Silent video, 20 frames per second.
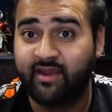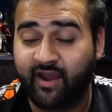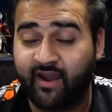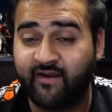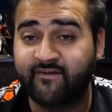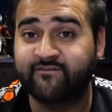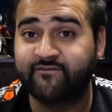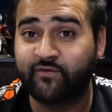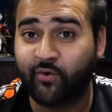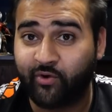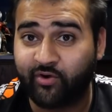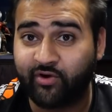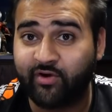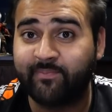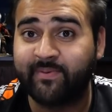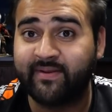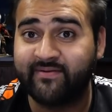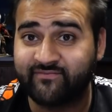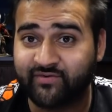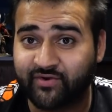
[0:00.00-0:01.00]
A
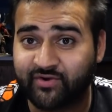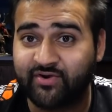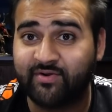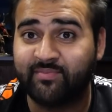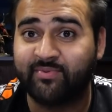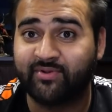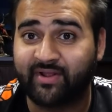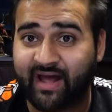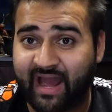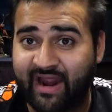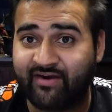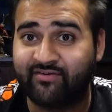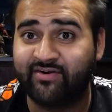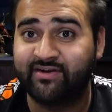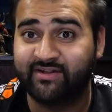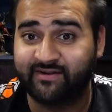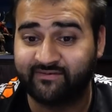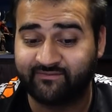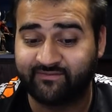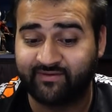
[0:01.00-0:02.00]
4+ invulnerable
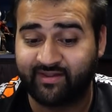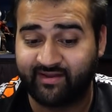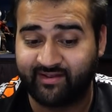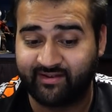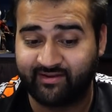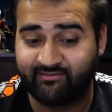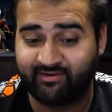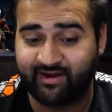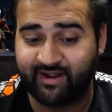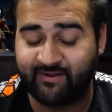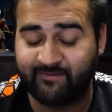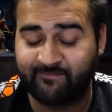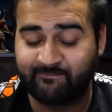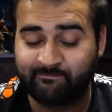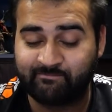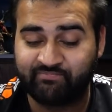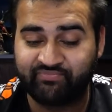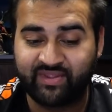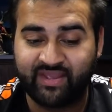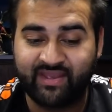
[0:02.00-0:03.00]
Harridan flying around.
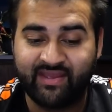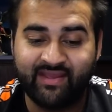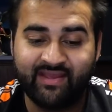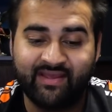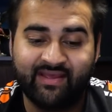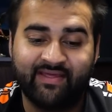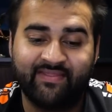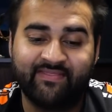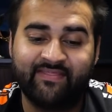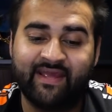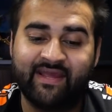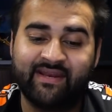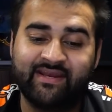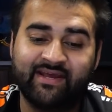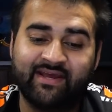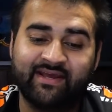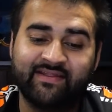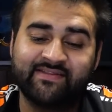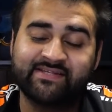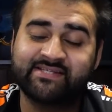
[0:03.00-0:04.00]
Then
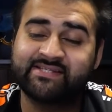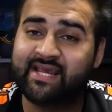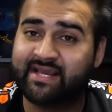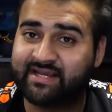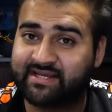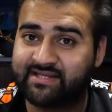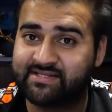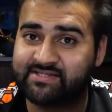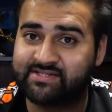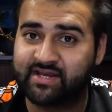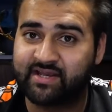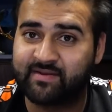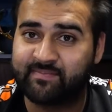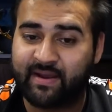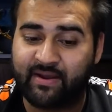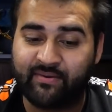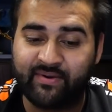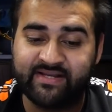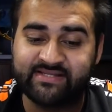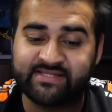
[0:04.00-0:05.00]
the second Psychic
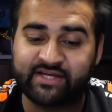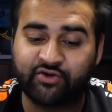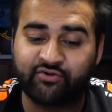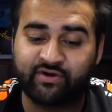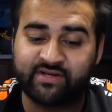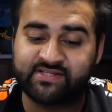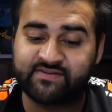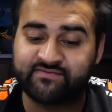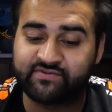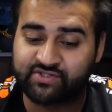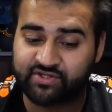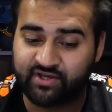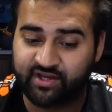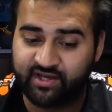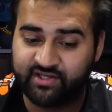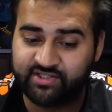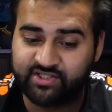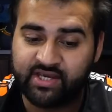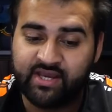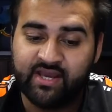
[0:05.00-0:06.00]
power is Aggressive
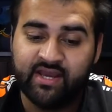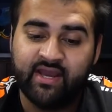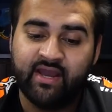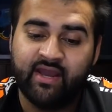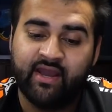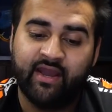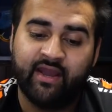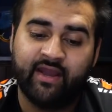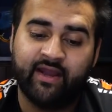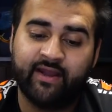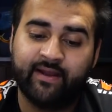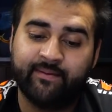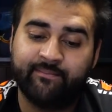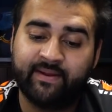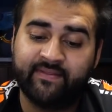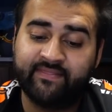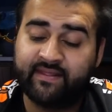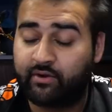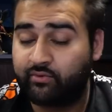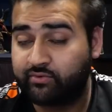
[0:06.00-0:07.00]
Surge.
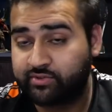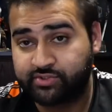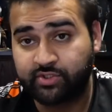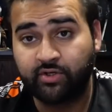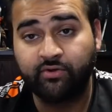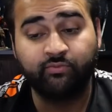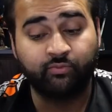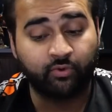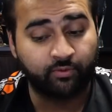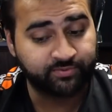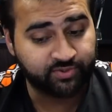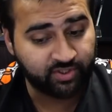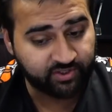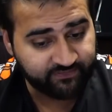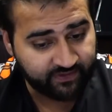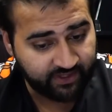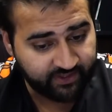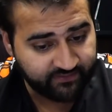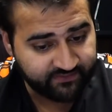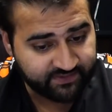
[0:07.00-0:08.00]
And that also, warp
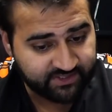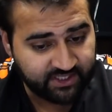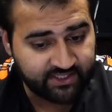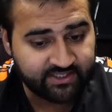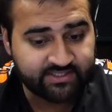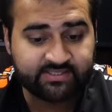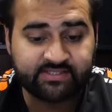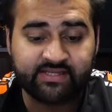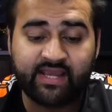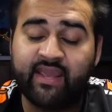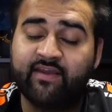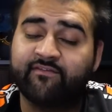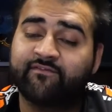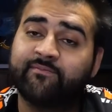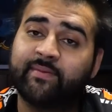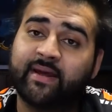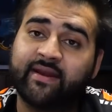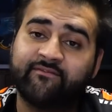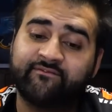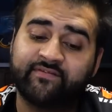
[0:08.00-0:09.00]
charge value of 6.
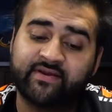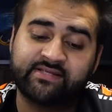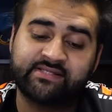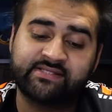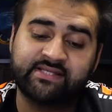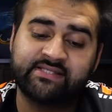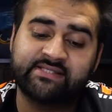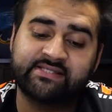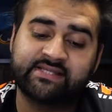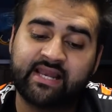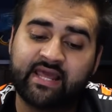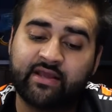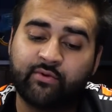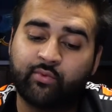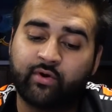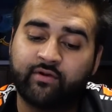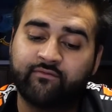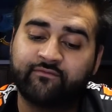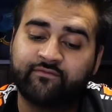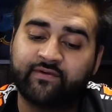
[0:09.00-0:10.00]
If manifested, select
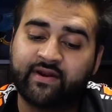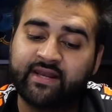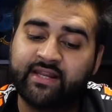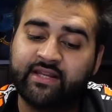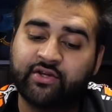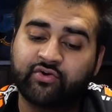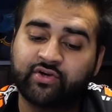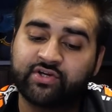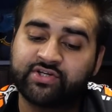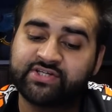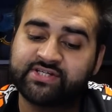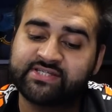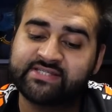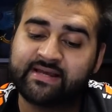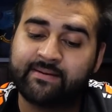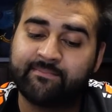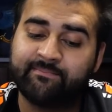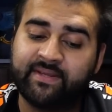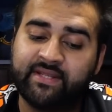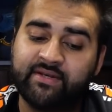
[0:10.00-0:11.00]
one friendly Crusher
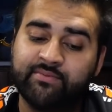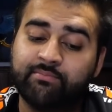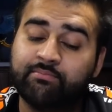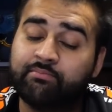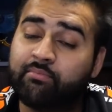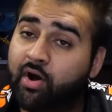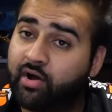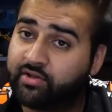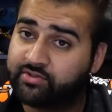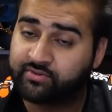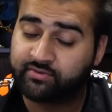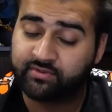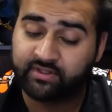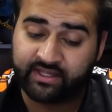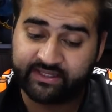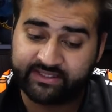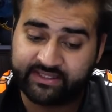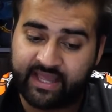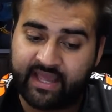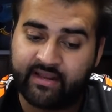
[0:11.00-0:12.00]
Stampede model,
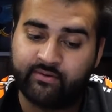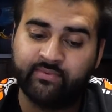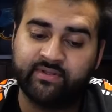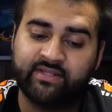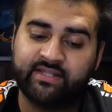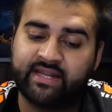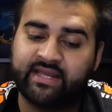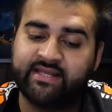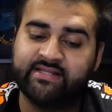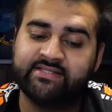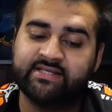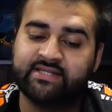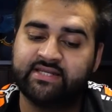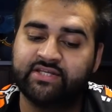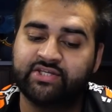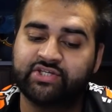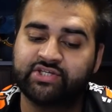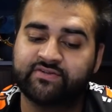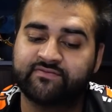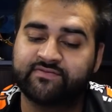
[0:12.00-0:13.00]
again within 18
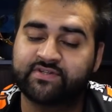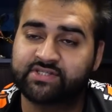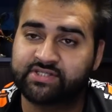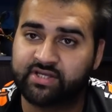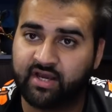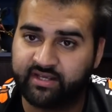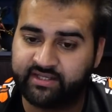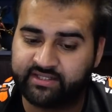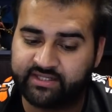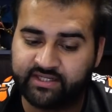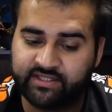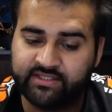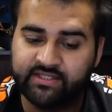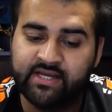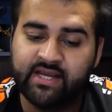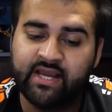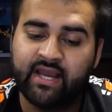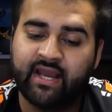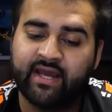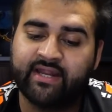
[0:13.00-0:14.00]
inches of the Psyker.
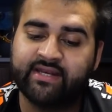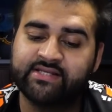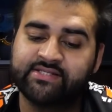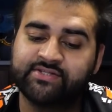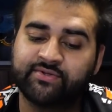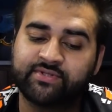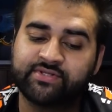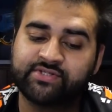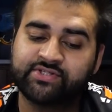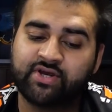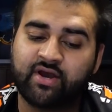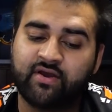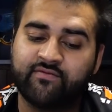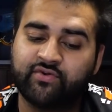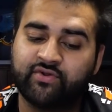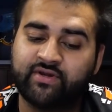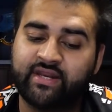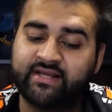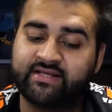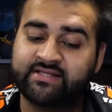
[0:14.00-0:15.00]
And until the start
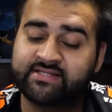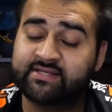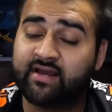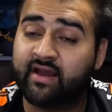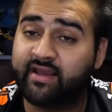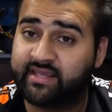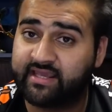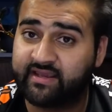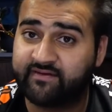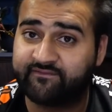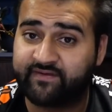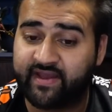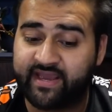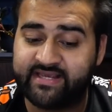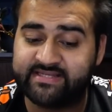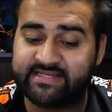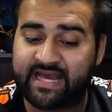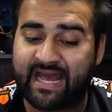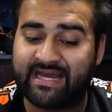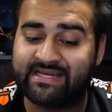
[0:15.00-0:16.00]
of your next Psychic
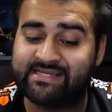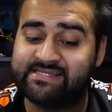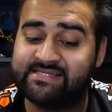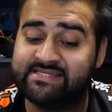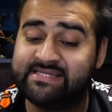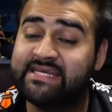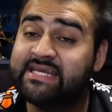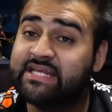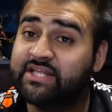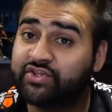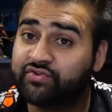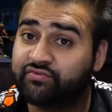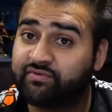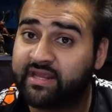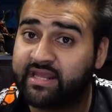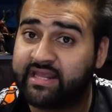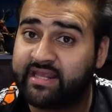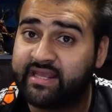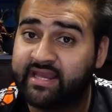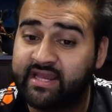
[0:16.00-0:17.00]
phase, add
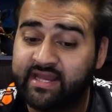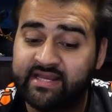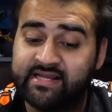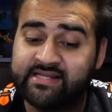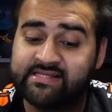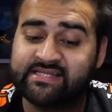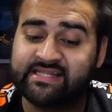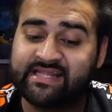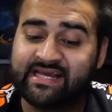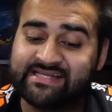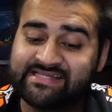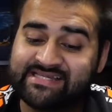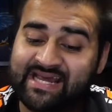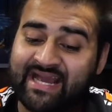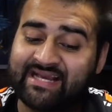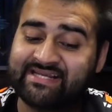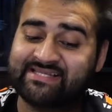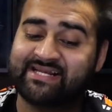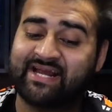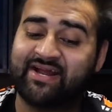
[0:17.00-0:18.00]
D3 to the
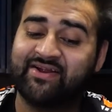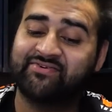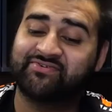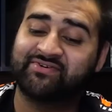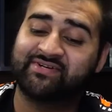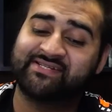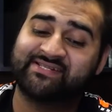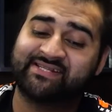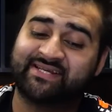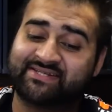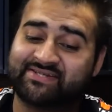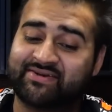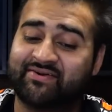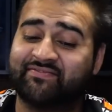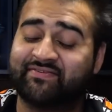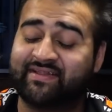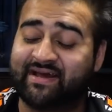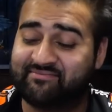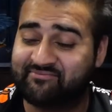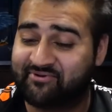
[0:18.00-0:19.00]
attacks characteristics
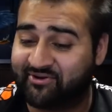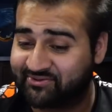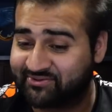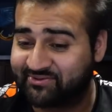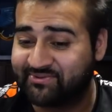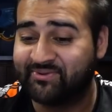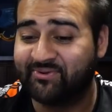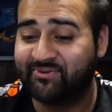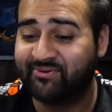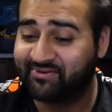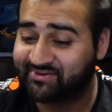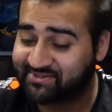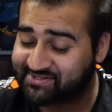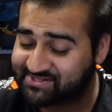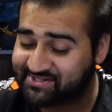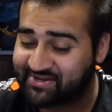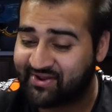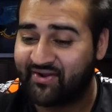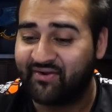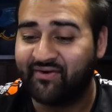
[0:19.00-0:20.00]
of that model.
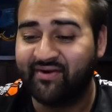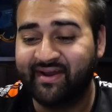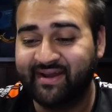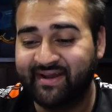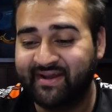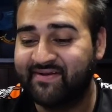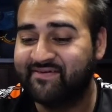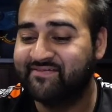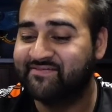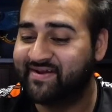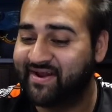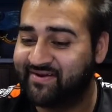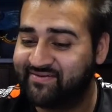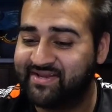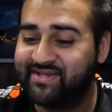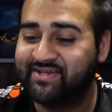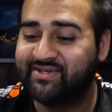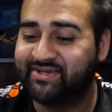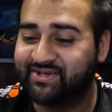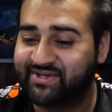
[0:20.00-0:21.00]
Also,
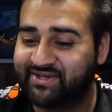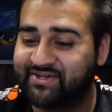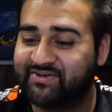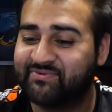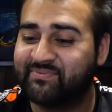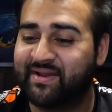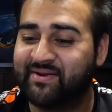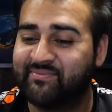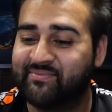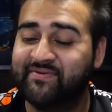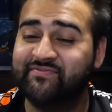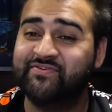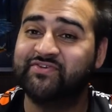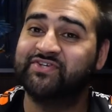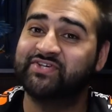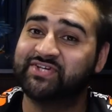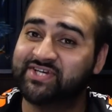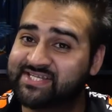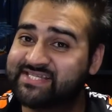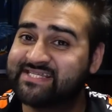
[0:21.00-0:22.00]
very good when we've
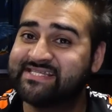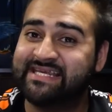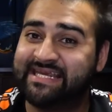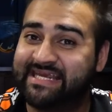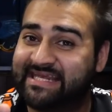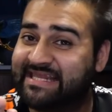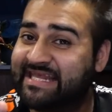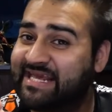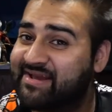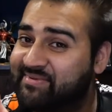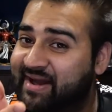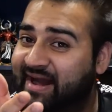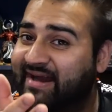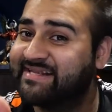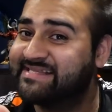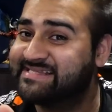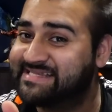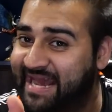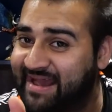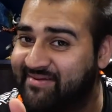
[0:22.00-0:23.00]
just seen the
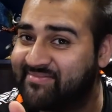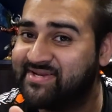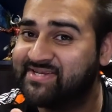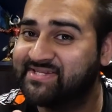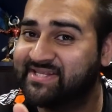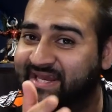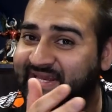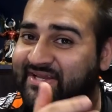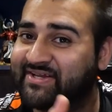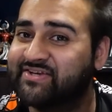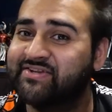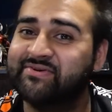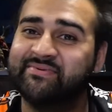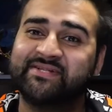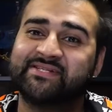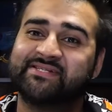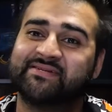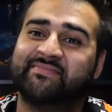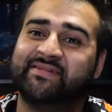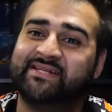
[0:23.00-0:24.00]
amount of damage they can do
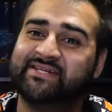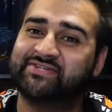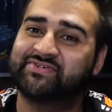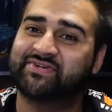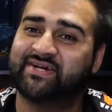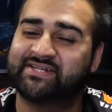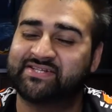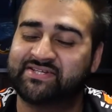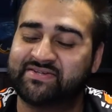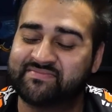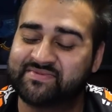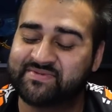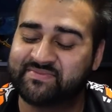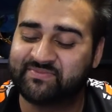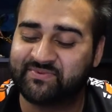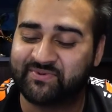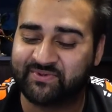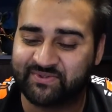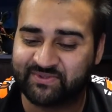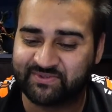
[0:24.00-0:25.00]
with some of these stratagems
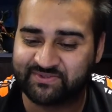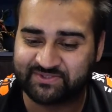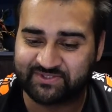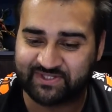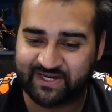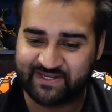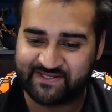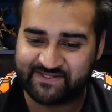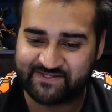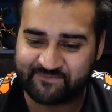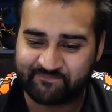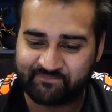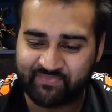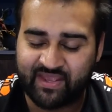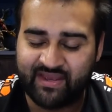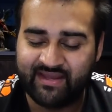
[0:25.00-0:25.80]
and warlord traits.